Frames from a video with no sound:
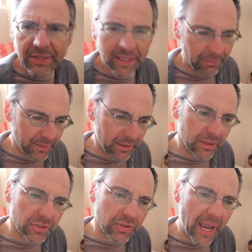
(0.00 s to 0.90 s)
something to
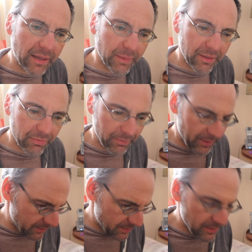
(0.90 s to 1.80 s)
distract me from
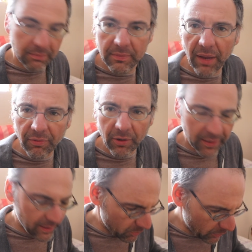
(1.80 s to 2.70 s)
this never-ending